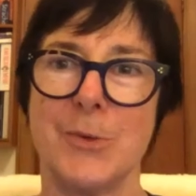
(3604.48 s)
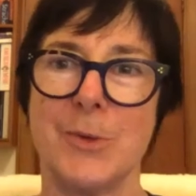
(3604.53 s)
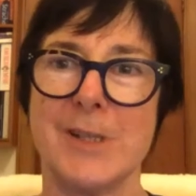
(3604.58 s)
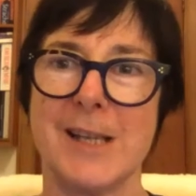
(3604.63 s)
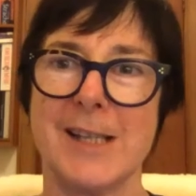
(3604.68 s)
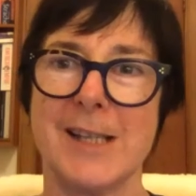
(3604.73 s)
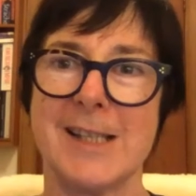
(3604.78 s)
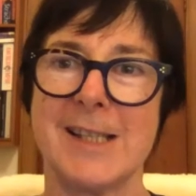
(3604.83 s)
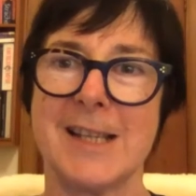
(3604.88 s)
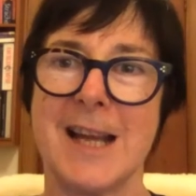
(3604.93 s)
is
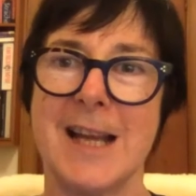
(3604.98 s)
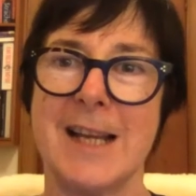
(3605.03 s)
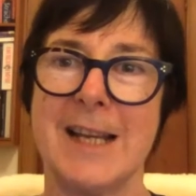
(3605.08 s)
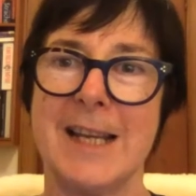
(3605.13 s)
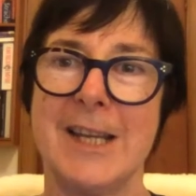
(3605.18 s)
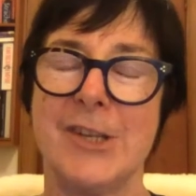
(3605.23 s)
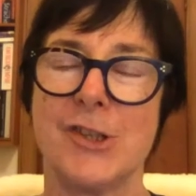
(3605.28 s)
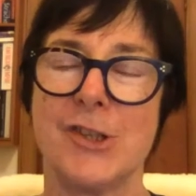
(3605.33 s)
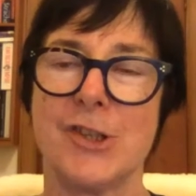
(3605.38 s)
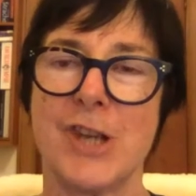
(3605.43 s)
I start
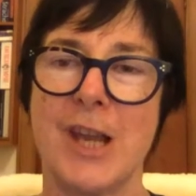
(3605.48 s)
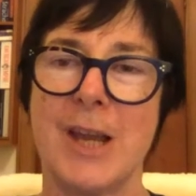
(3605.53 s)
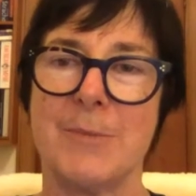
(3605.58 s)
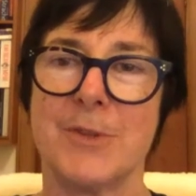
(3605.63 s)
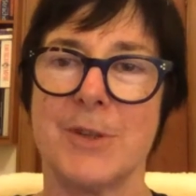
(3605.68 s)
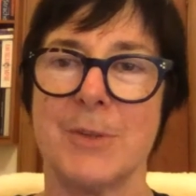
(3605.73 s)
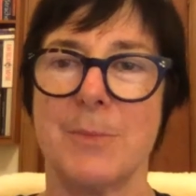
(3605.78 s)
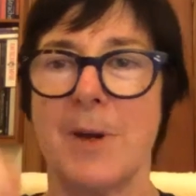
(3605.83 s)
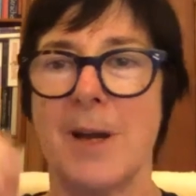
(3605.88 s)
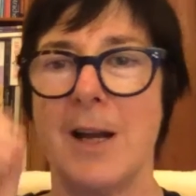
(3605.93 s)
each
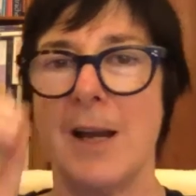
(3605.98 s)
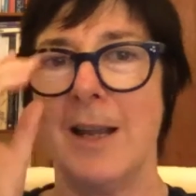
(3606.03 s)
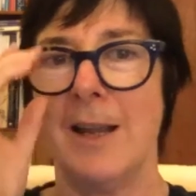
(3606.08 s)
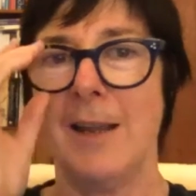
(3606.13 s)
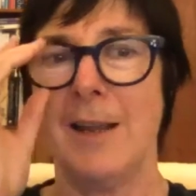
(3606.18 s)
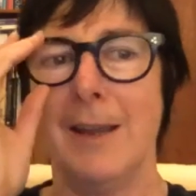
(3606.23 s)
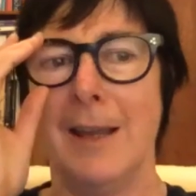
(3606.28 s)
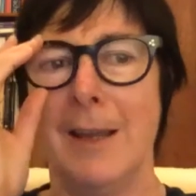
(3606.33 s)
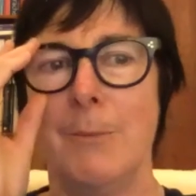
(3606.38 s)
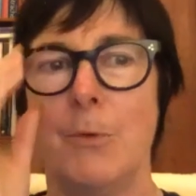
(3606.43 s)
chapter
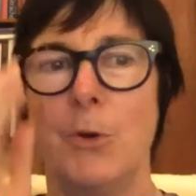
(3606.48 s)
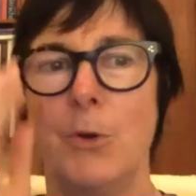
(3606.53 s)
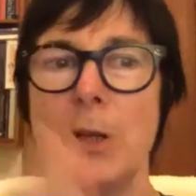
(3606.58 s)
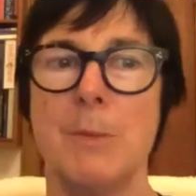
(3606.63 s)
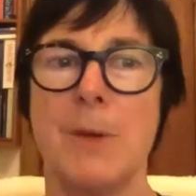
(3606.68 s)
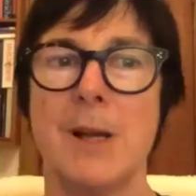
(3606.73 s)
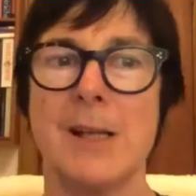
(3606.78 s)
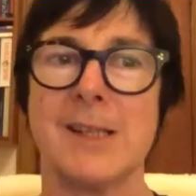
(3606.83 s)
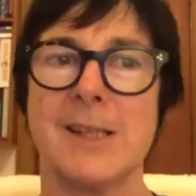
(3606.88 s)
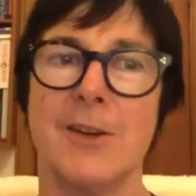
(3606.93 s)
by putting
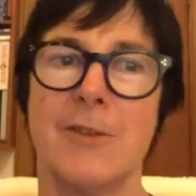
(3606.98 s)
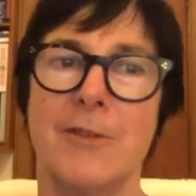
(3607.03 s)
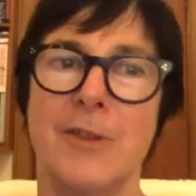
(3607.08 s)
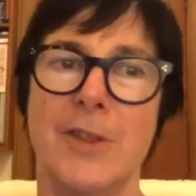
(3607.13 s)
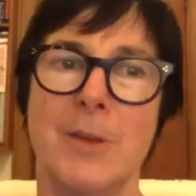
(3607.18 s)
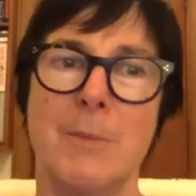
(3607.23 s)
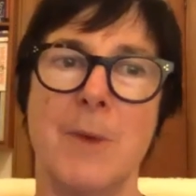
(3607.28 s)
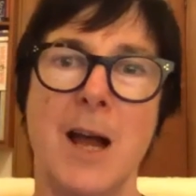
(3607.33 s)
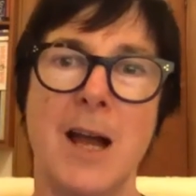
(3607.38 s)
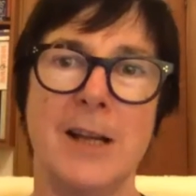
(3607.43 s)
myself in
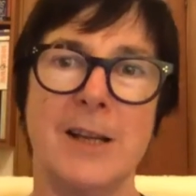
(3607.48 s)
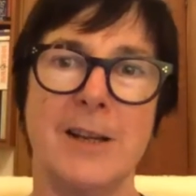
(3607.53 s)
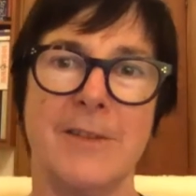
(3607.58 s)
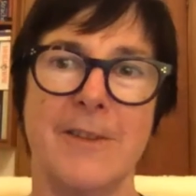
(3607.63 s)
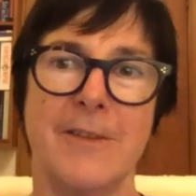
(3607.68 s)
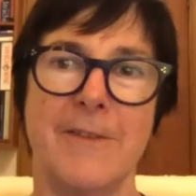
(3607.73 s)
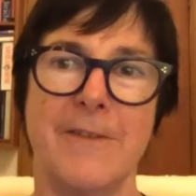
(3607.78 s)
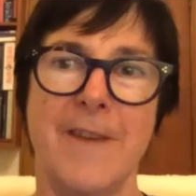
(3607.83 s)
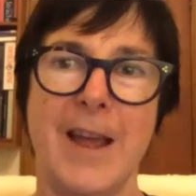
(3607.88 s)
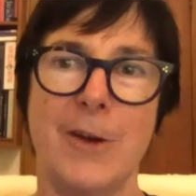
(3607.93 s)
the mind of
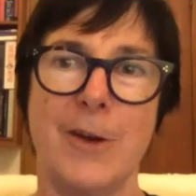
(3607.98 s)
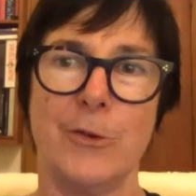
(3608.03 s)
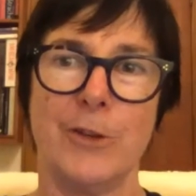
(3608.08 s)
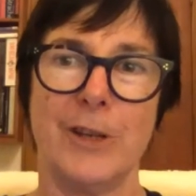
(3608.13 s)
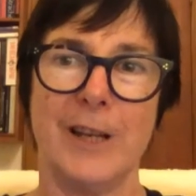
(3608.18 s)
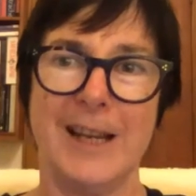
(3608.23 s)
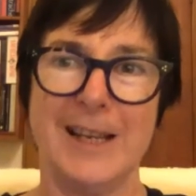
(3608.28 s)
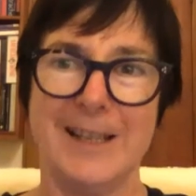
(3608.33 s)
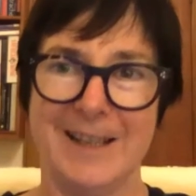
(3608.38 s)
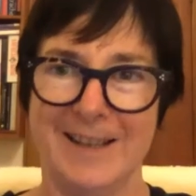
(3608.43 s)
the failed
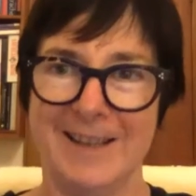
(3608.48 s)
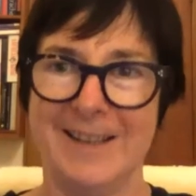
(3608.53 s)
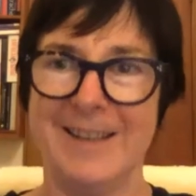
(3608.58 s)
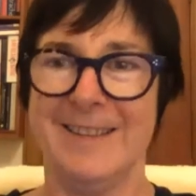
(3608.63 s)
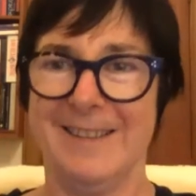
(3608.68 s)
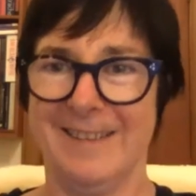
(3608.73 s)
leader.